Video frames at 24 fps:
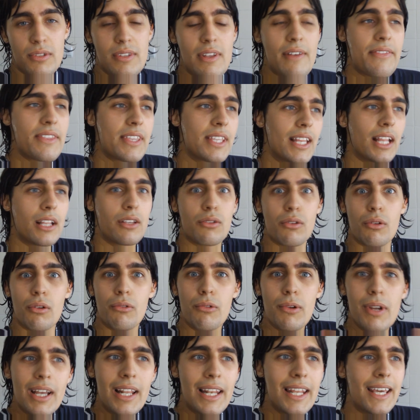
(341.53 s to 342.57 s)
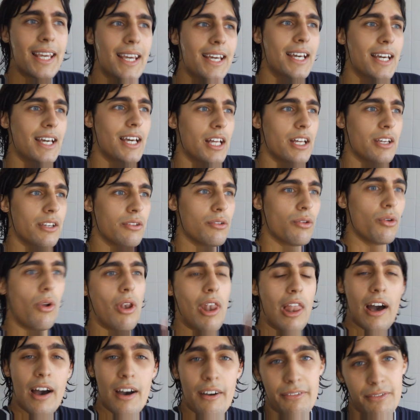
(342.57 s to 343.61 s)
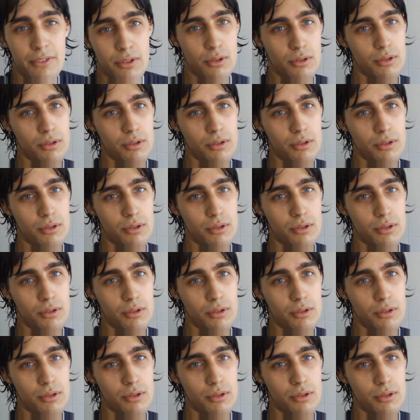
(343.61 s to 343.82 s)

something that you really you love to